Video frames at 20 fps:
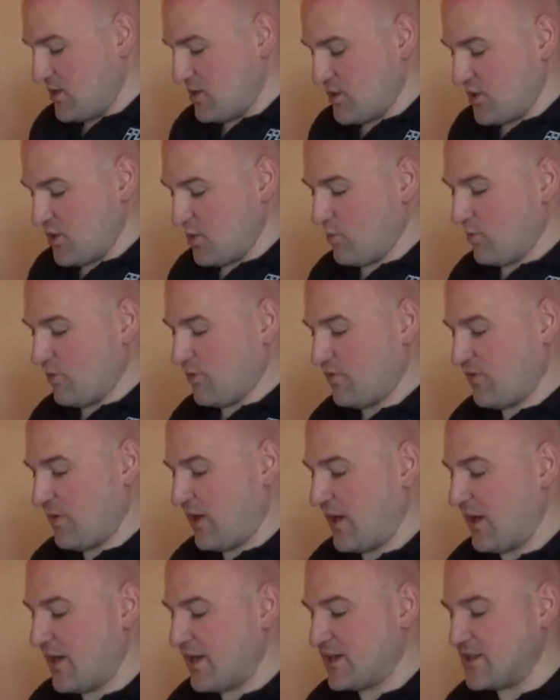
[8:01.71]
you will
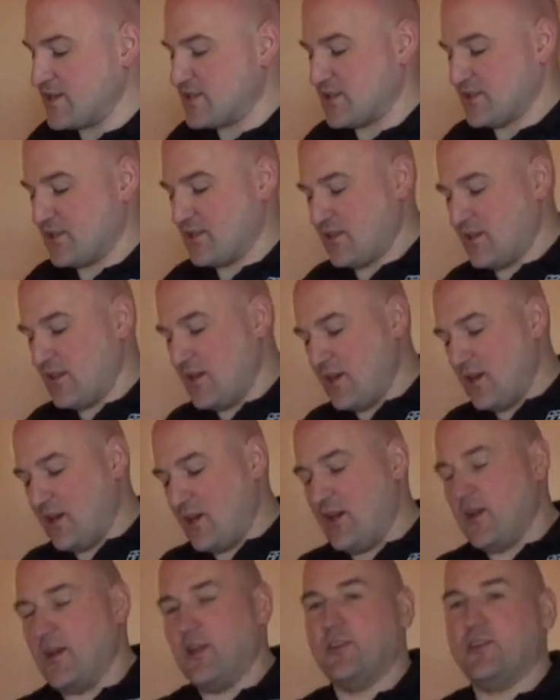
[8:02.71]
find
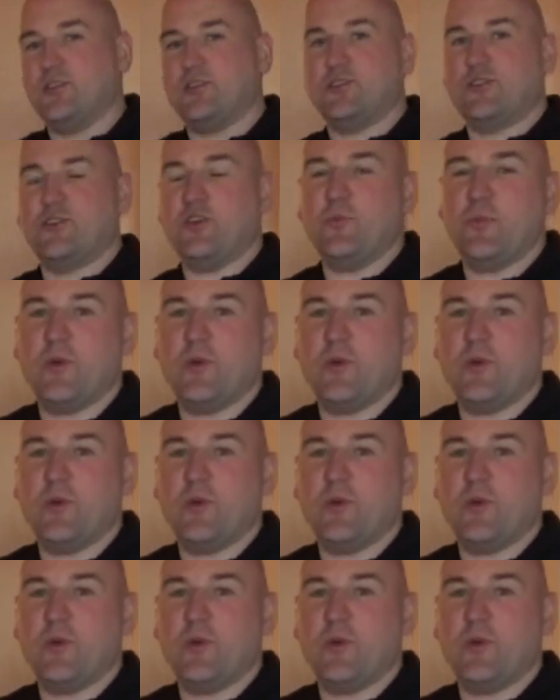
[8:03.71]
2